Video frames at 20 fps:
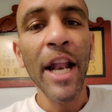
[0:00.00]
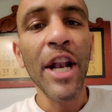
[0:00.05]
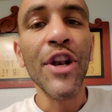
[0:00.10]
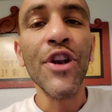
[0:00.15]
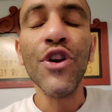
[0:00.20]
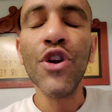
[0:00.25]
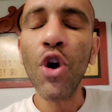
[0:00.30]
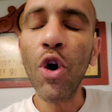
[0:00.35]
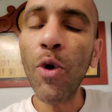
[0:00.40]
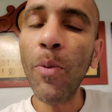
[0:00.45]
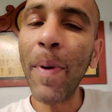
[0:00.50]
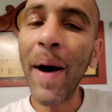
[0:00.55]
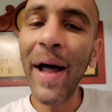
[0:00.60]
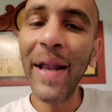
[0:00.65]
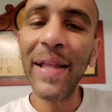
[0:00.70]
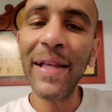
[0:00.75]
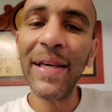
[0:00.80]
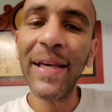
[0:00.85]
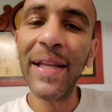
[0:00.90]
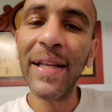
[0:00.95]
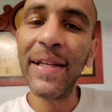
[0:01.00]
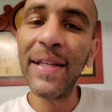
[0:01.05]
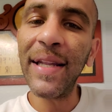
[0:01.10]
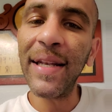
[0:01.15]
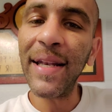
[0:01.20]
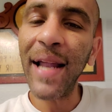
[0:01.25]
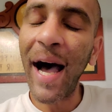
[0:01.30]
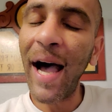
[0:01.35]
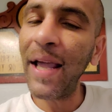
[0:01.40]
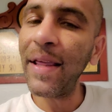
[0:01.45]
Nobody can
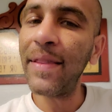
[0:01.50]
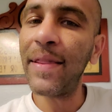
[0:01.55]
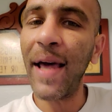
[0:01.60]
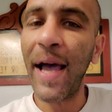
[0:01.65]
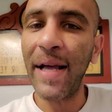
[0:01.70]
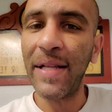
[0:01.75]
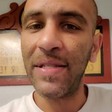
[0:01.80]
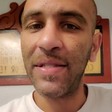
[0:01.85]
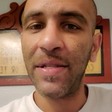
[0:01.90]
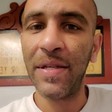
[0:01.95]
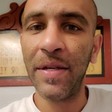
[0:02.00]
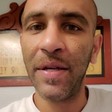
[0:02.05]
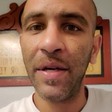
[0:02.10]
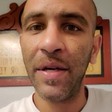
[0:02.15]
deny that.